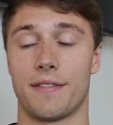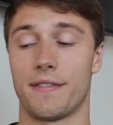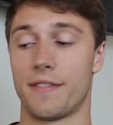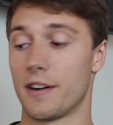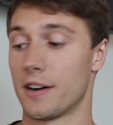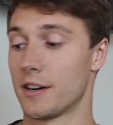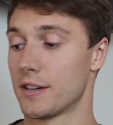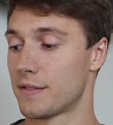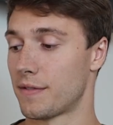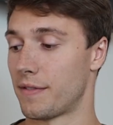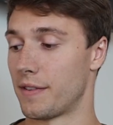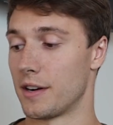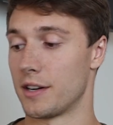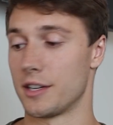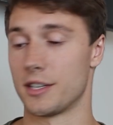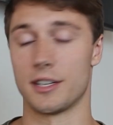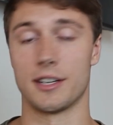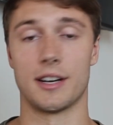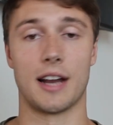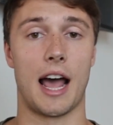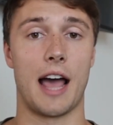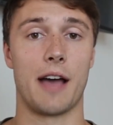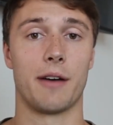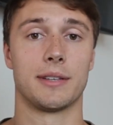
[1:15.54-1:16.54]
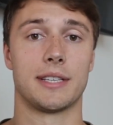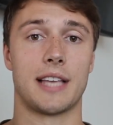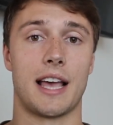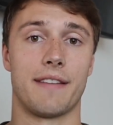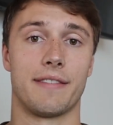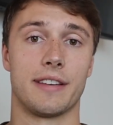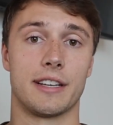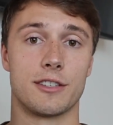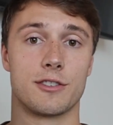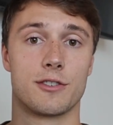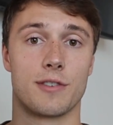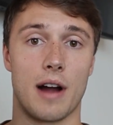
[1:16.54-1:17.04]
first version, I was
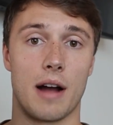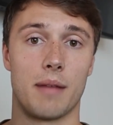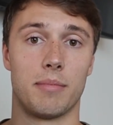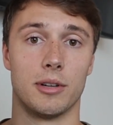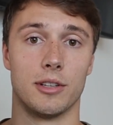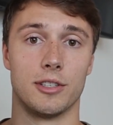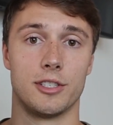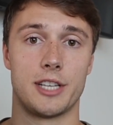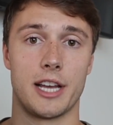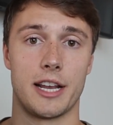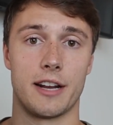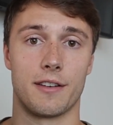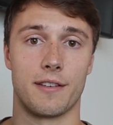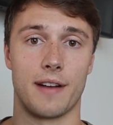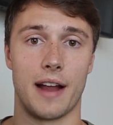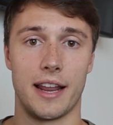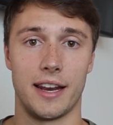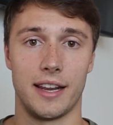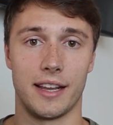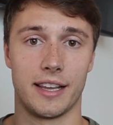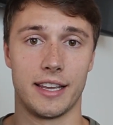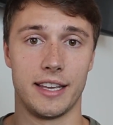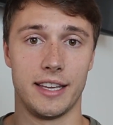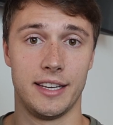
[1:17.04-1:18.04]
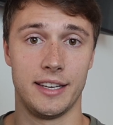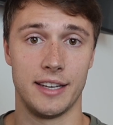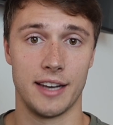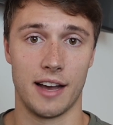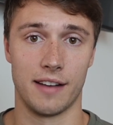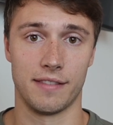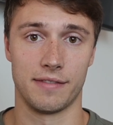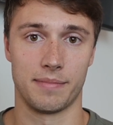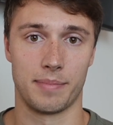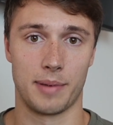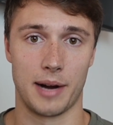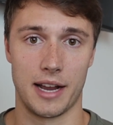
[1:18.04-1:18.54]
having trouble generating
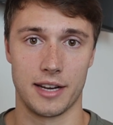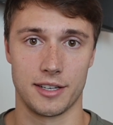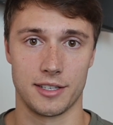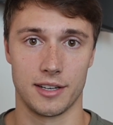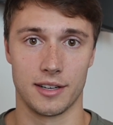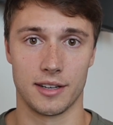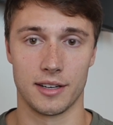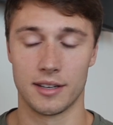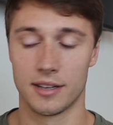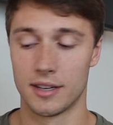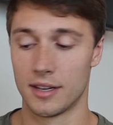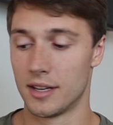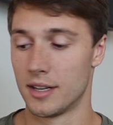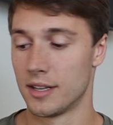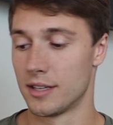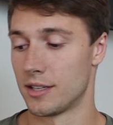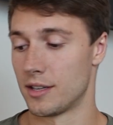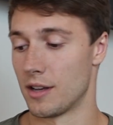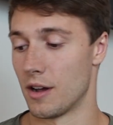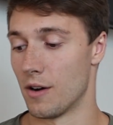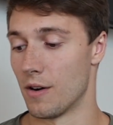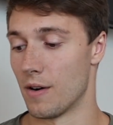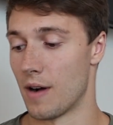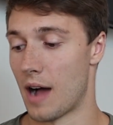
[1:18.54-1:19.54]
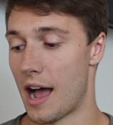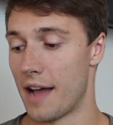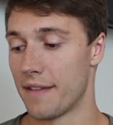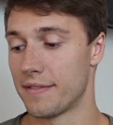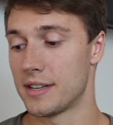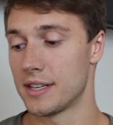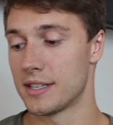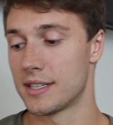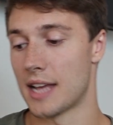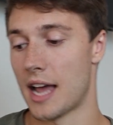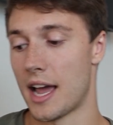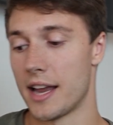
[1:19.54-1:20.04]
enough pressure. So I've
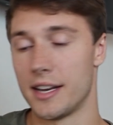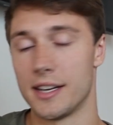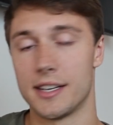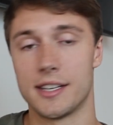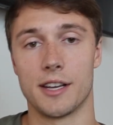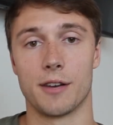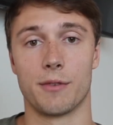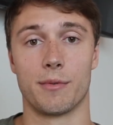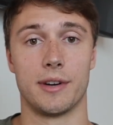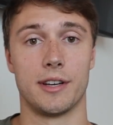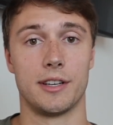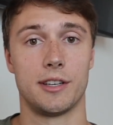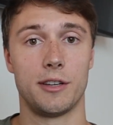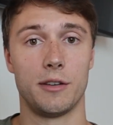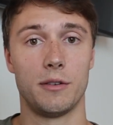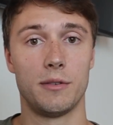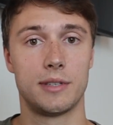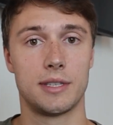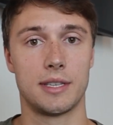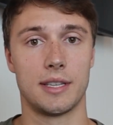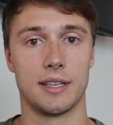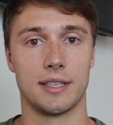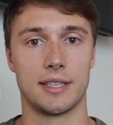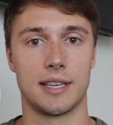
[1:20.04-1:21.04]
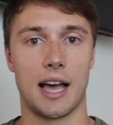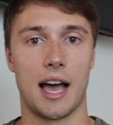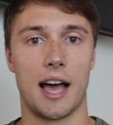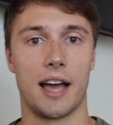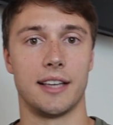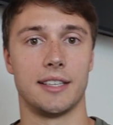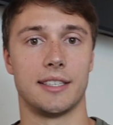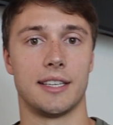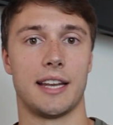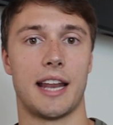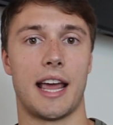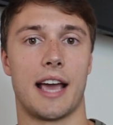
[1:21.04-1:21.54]
decided to reduce the
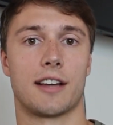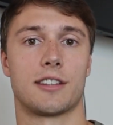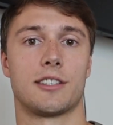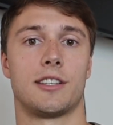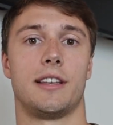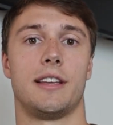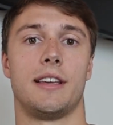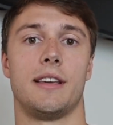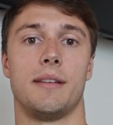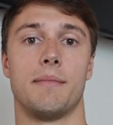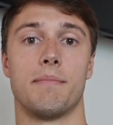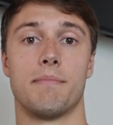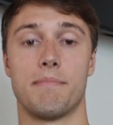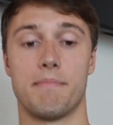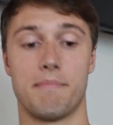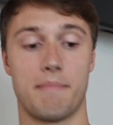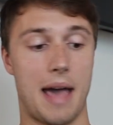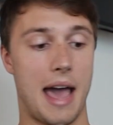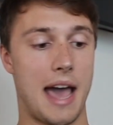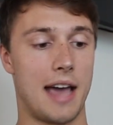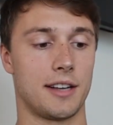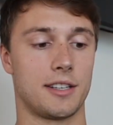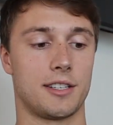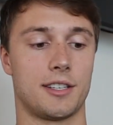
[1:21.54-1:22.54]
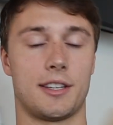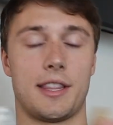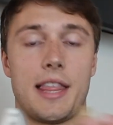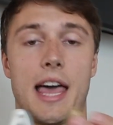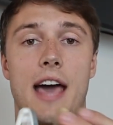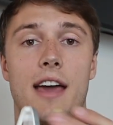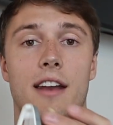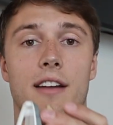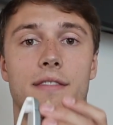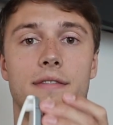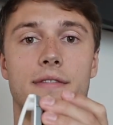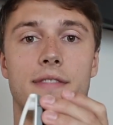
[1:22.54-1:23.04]
size and actually match
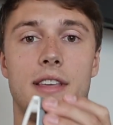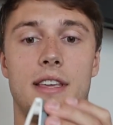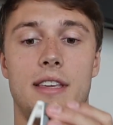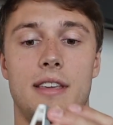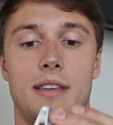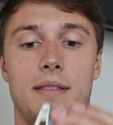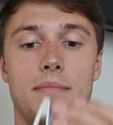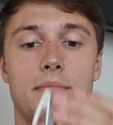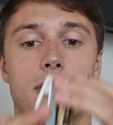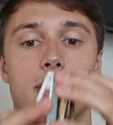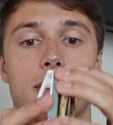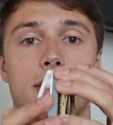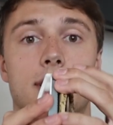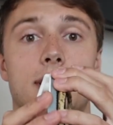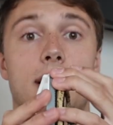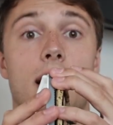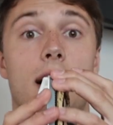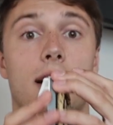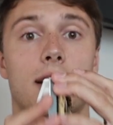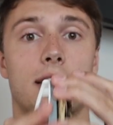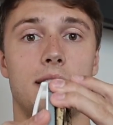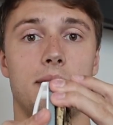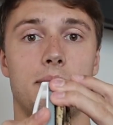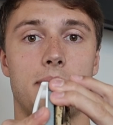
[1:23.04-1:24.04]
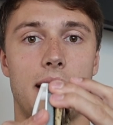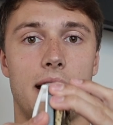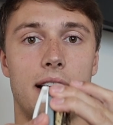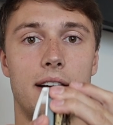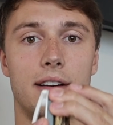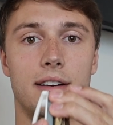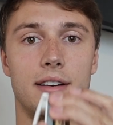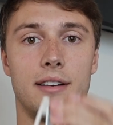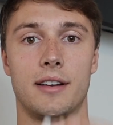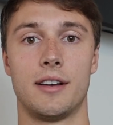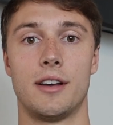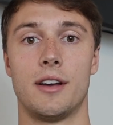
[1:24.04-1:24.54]
that of the Murasaki
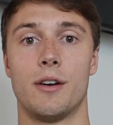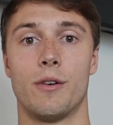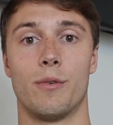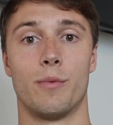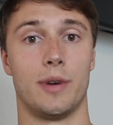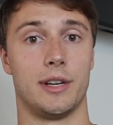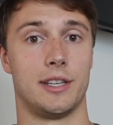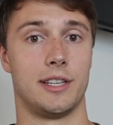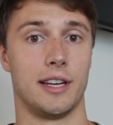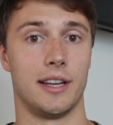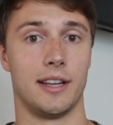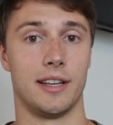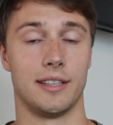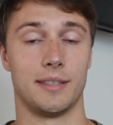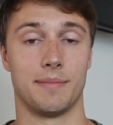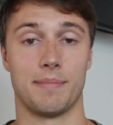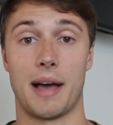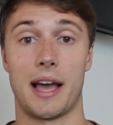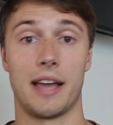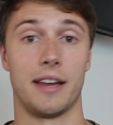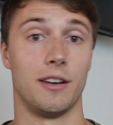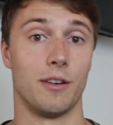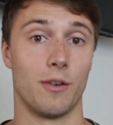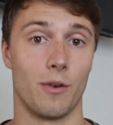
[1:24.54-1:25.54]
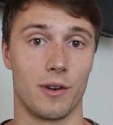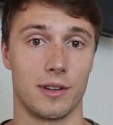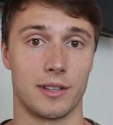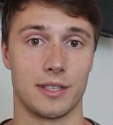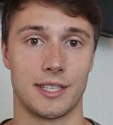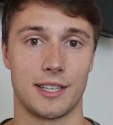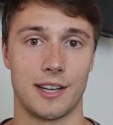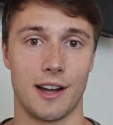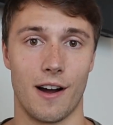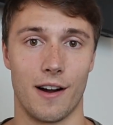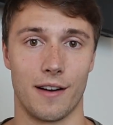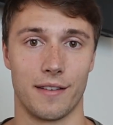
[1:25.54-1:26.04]
Baren, which is my North
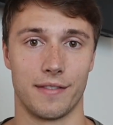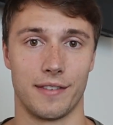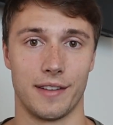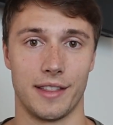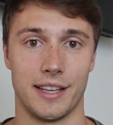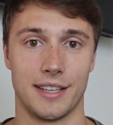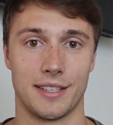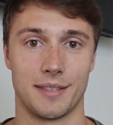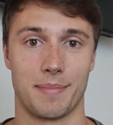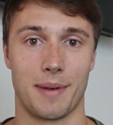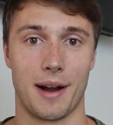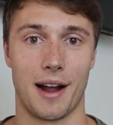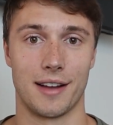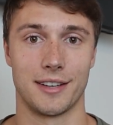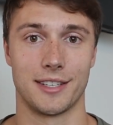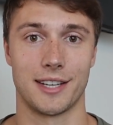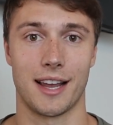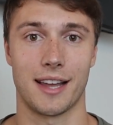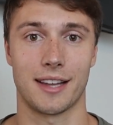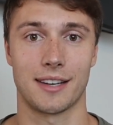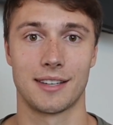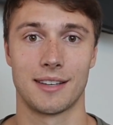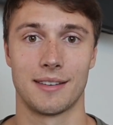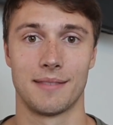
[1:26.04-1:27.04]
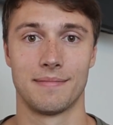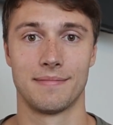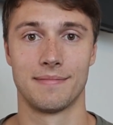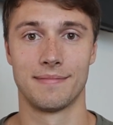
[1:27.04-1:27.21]
Star for this project.